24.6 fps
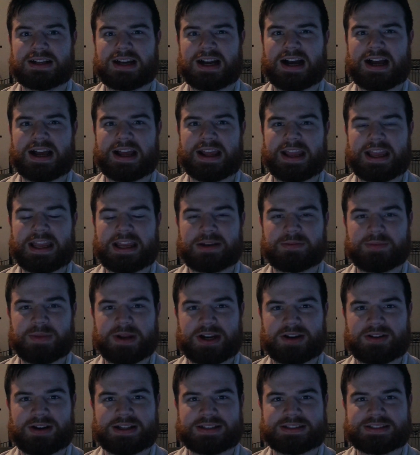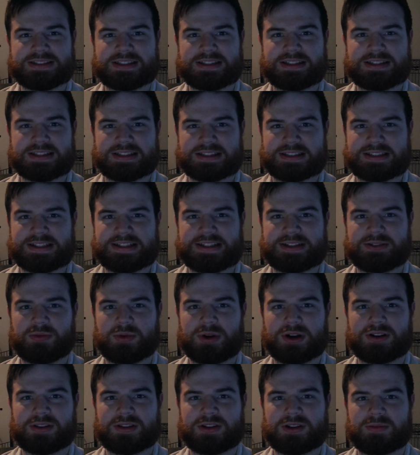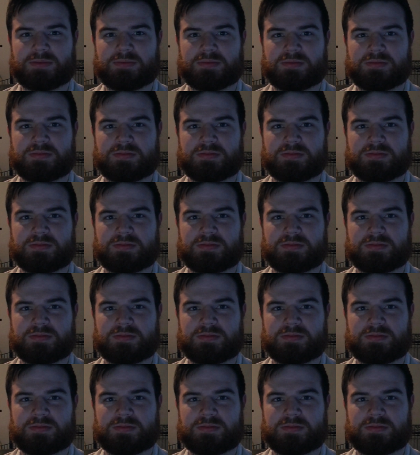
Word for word: I am interested to see where the